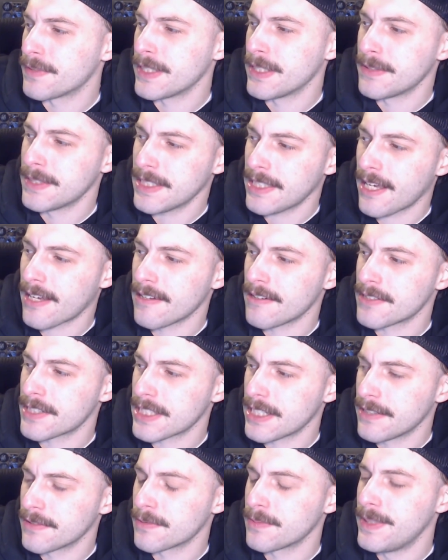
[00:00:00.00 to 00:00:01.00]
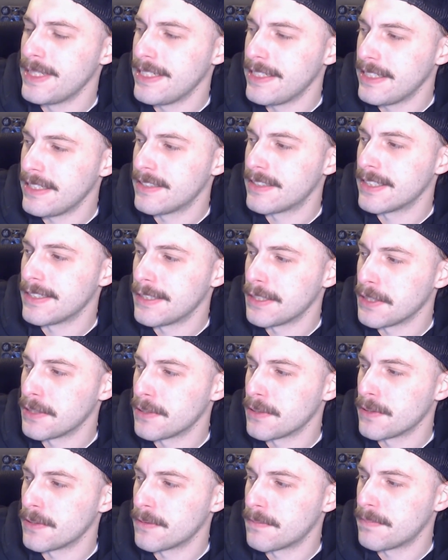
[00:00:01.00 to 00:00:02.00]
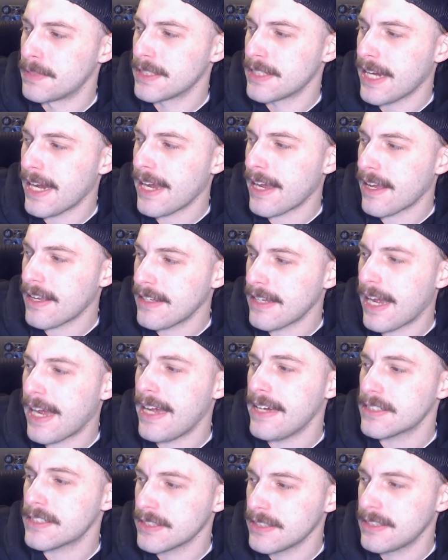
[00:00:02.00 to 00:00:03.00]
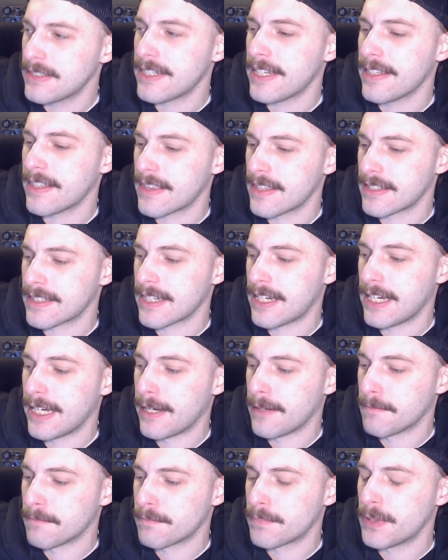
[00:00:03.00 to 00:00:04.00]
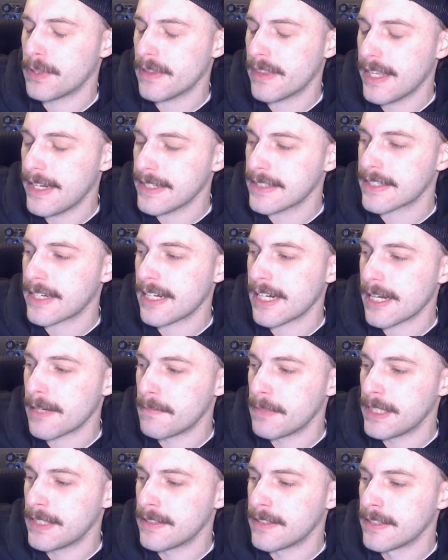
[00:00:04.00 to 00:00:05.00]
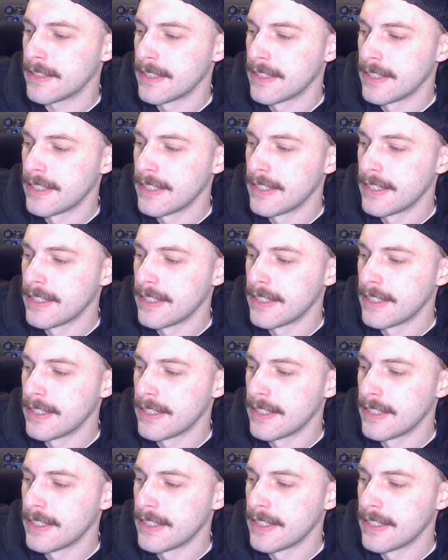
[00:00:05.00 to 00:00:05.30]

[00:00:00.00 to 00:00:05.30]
We always tell ourselves we need to do, but actually take the time. Put that time in